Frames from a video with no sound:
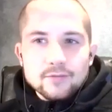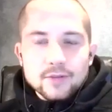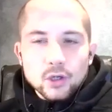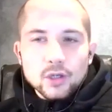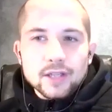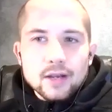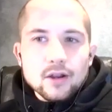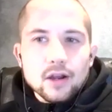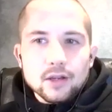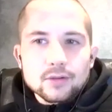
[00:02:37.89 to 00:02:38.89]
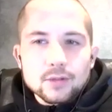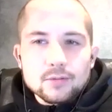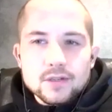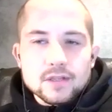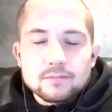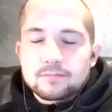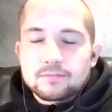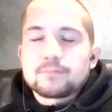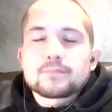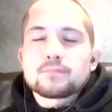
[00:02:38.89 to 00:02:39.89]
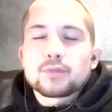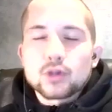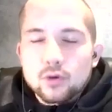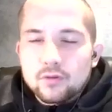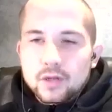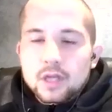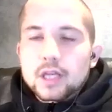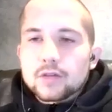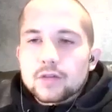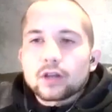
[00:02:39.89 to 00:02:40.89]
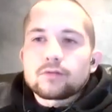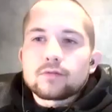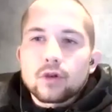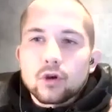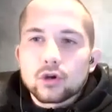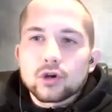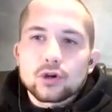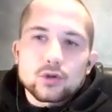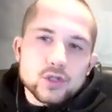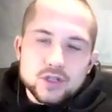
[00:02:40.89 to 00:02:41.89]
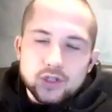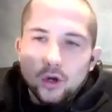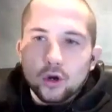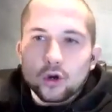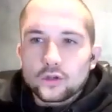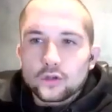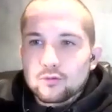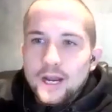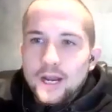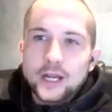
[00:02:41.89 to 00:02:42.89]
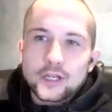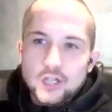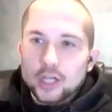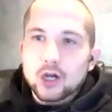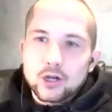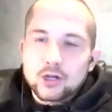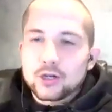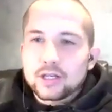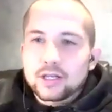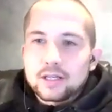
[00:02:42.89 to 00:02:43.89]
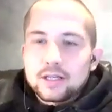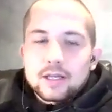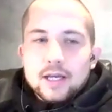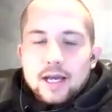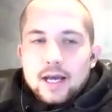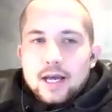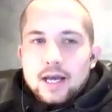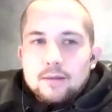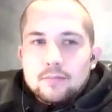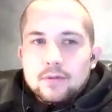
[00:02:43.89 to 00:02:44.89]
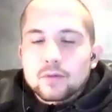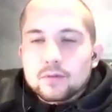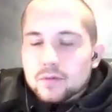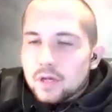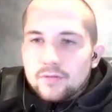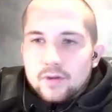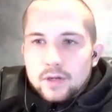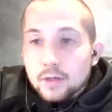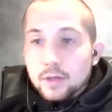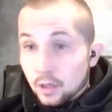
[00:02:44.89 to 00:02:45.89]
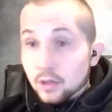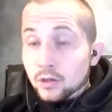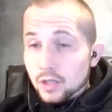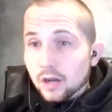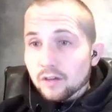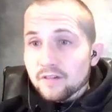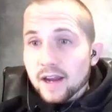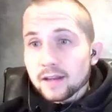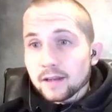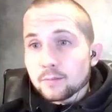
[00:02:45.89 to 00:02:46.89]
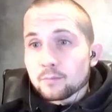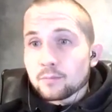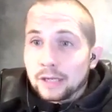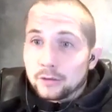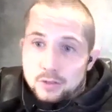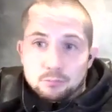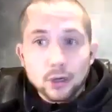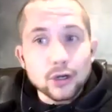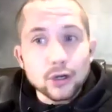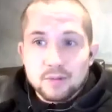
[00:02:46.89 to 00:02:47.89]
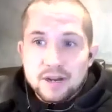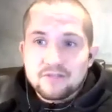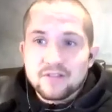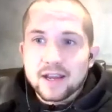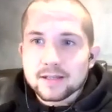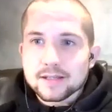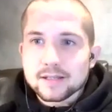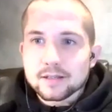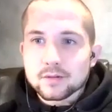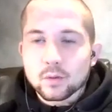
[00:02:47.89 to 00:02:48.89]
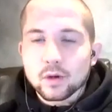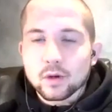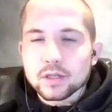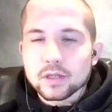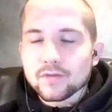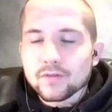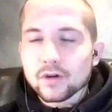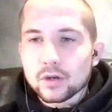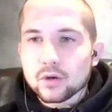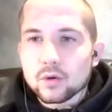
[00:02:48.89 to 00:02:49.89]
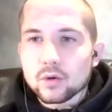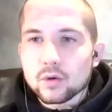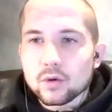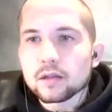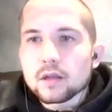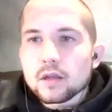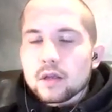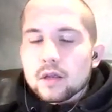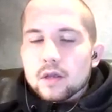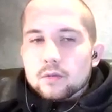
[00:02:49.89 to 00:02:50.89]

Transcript: Look at that knockout. It was beautiful. You've got Hooker, who's this tall, rangy, long guy um, who's not very, he, he, does a lot of feinting and he doesn't bite on many feints. He's one, of these very cool, calm, and collected.